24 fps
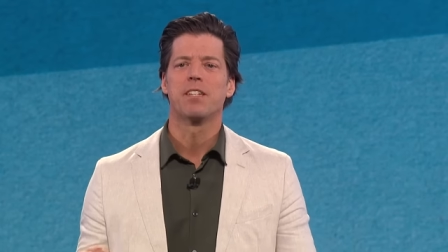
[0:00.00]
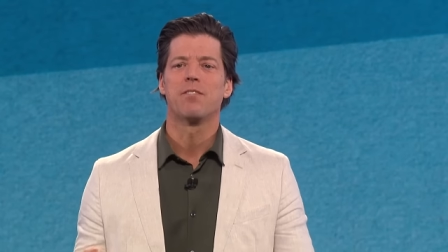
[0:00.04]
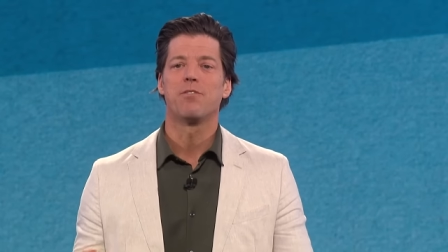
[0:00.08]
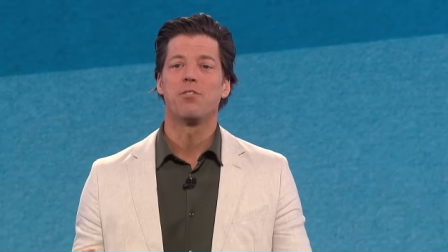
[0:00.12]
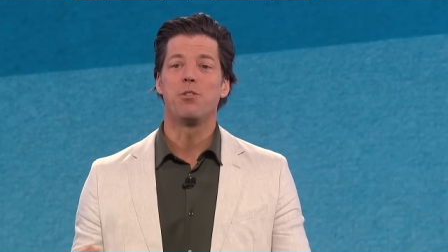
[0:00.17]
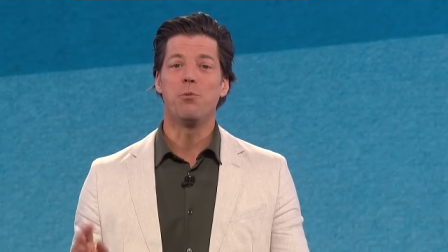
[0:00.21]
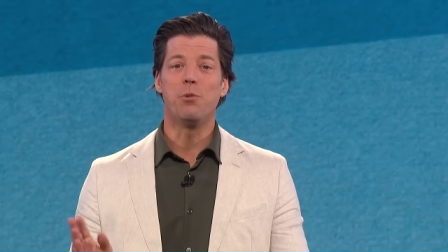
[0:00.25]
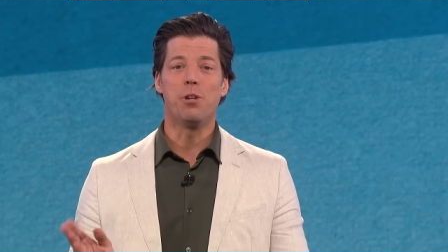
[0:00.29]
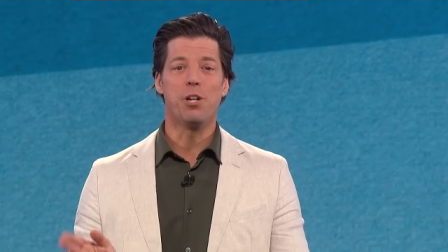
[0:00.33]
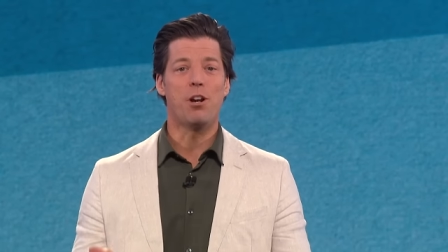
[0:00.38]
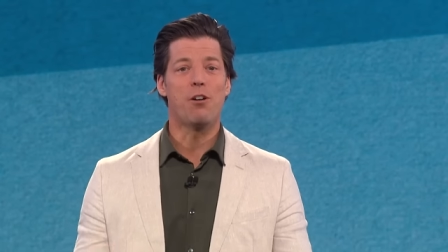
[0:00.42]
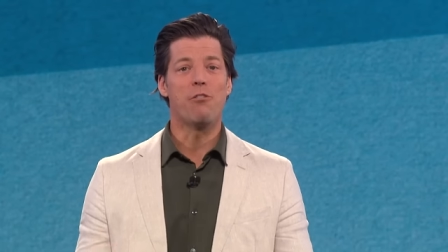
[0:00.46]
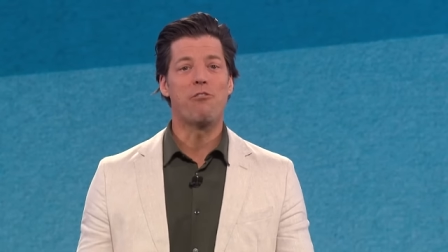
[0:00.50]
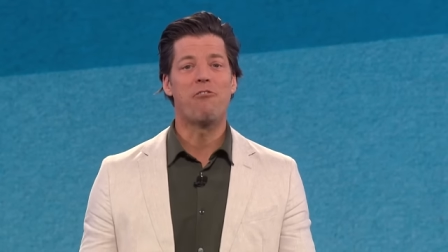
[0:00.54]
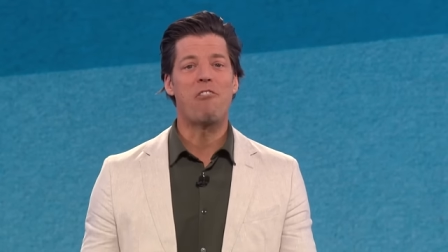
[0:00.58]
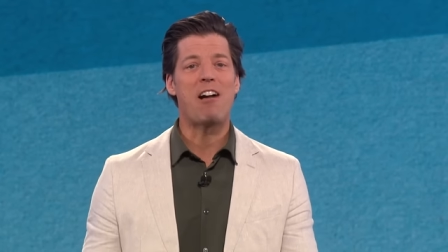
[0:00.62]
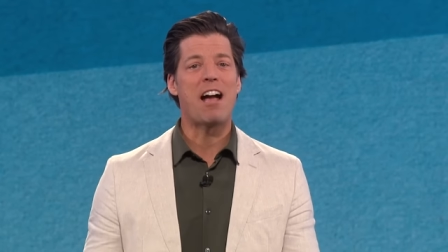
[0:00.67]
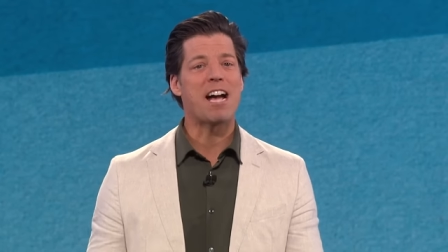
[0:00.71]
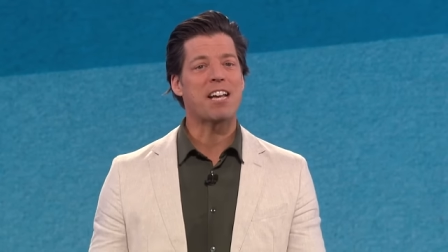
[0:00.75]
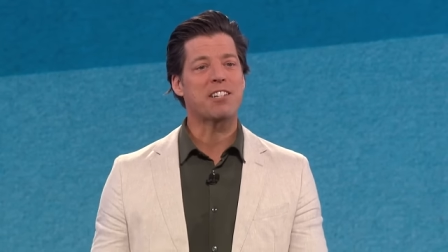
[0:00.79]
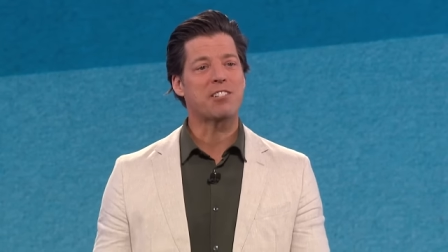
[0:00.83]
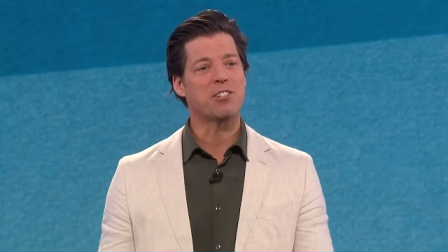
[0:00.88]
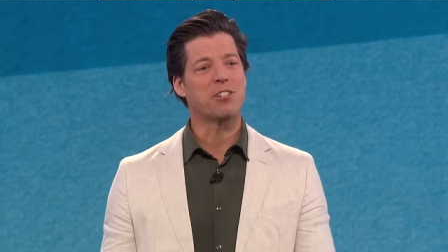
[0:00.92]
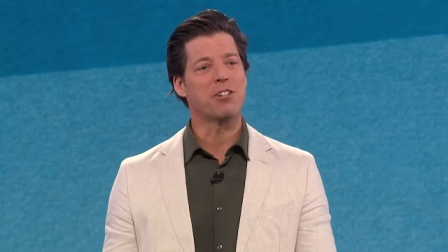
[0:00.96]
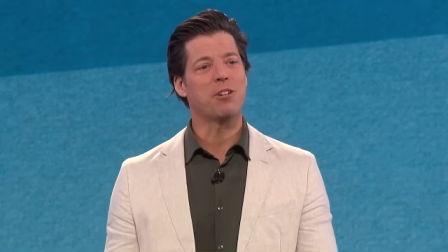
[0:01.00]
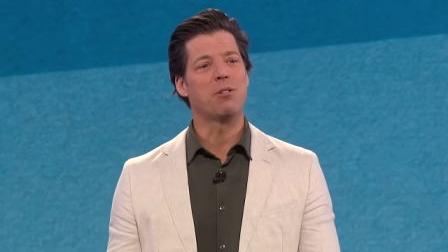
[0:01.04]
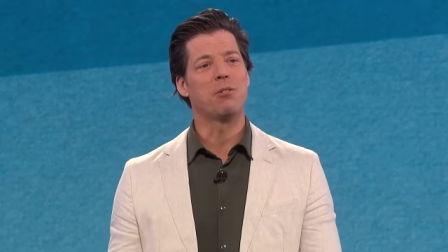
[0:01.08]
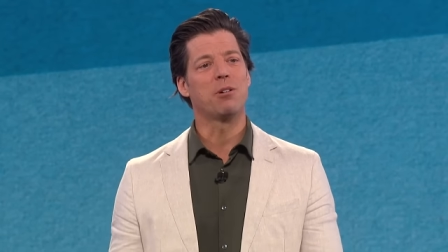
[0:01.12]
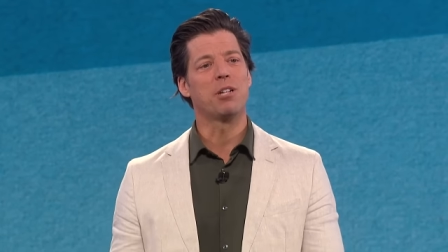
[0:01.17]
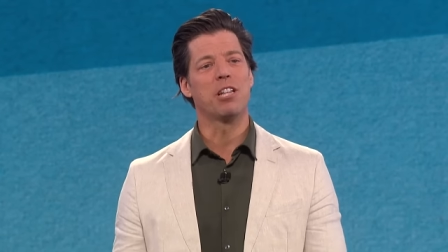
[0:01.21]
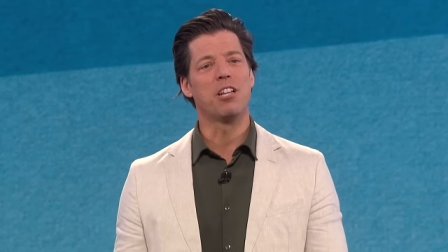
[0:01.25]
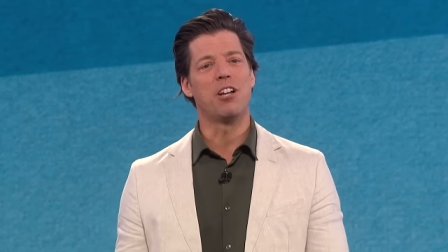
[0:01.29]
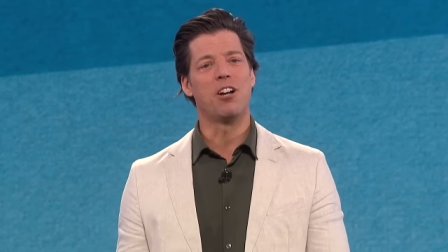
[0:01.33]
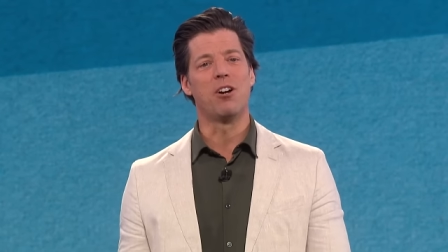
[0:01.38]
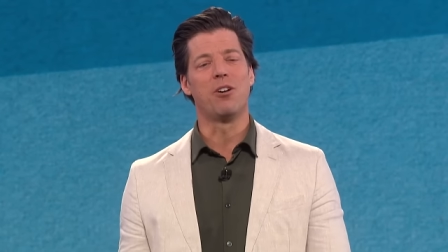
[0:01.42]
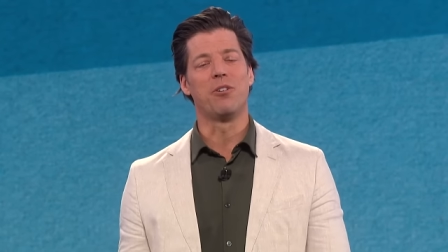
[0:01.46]
If you want to go fast, go
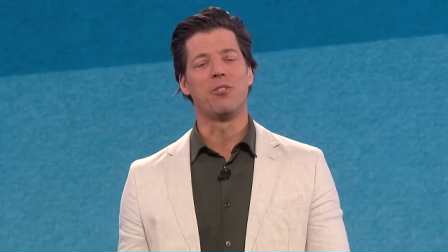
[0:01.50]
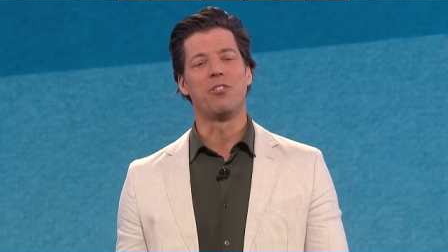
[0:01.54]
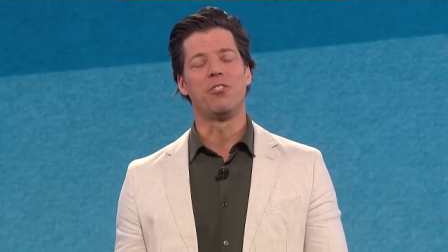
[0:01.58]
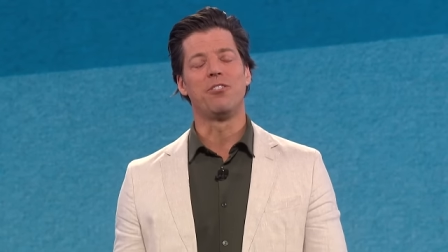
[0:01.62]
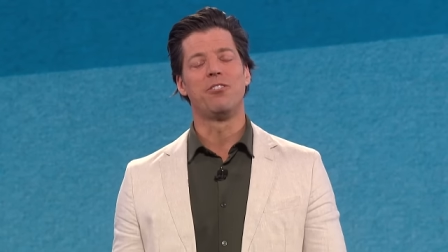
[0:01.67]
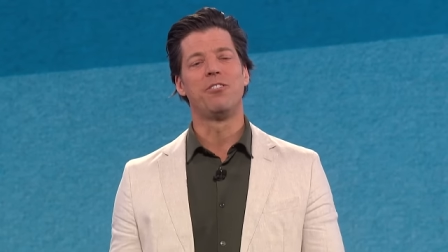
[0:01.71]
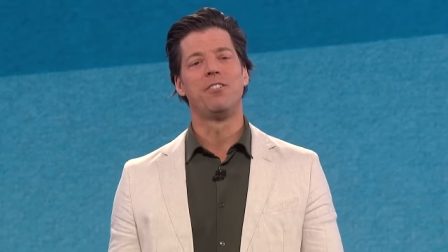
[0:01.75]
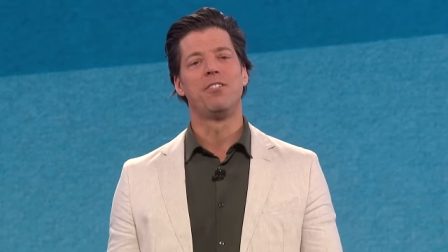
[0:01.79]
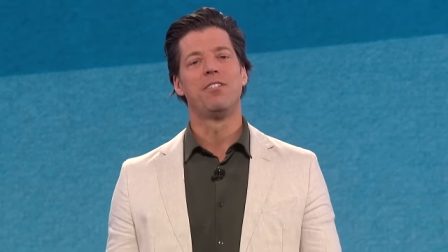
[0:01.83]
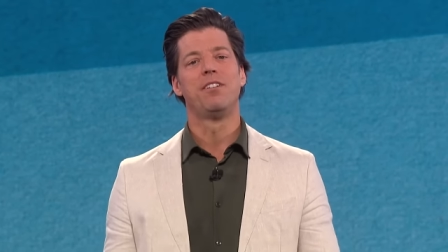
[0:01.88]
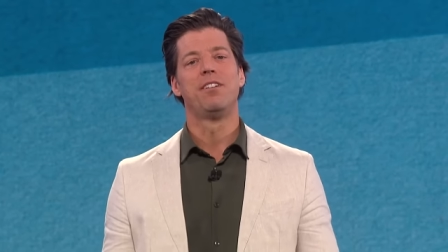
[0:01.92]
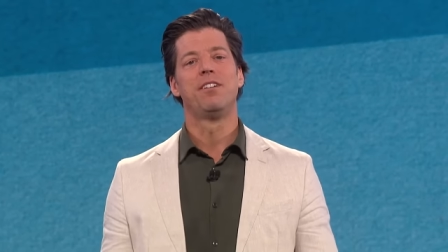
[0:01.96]
alone.